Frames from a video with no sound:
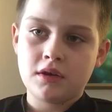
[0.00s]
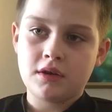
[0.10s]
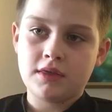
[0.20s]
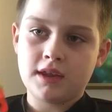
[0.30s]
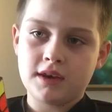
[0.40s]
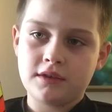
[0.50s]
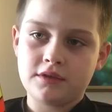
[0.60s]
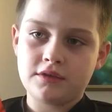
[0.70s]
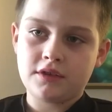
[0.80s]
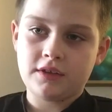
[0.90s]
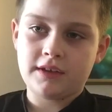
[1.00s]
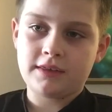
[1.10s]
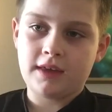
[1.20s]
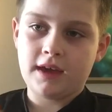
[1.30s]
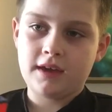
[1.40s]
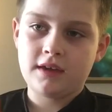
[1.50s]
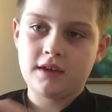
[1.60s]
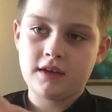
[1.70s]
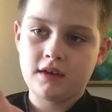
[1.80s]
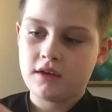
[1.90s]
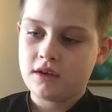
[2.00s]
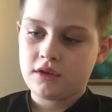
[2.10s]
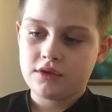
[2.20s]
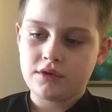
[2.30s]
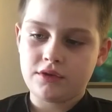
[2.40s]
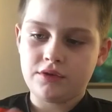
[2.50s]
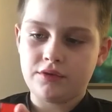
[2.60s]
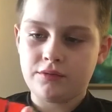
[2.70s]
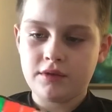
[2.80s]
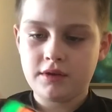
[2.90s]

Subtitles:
and then insert it like that. So you